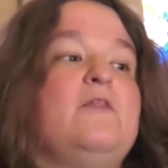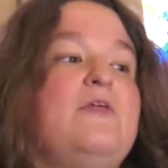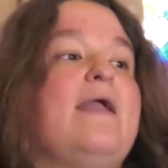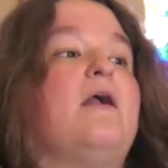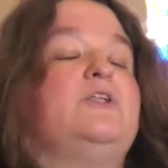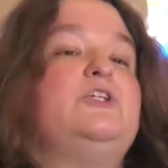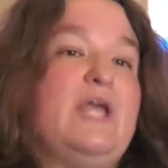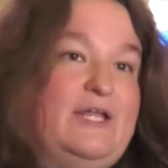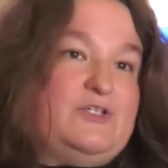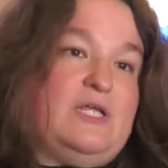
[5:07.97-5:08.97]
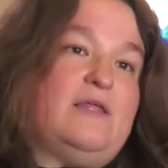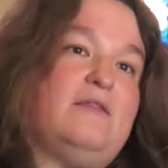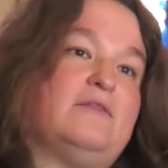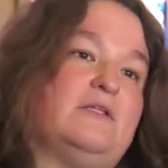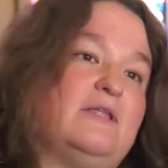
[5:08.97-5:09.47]
they are changing
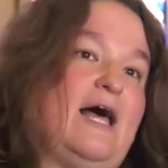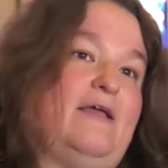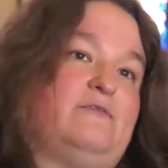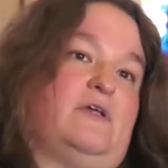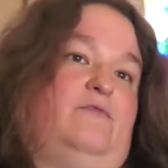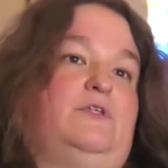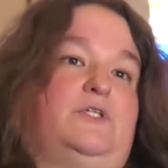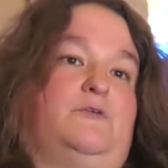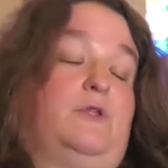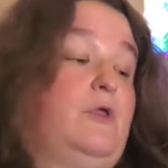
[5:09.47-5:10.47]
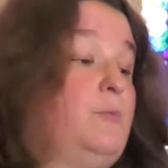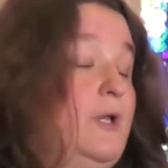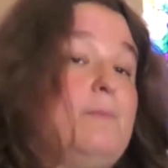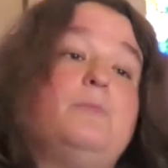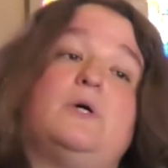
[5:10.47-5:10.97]
the lives of the children. They're
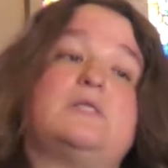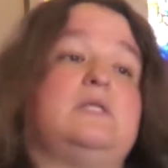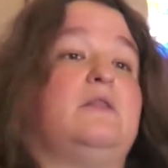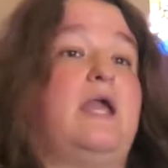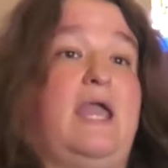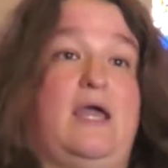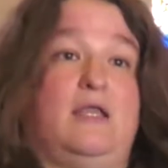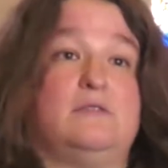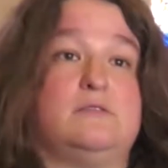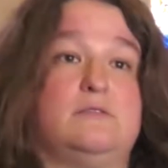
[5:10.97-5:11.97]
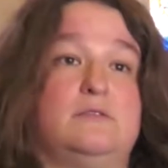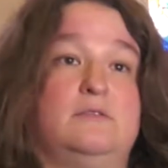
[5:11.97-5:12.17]
putting books in their hands.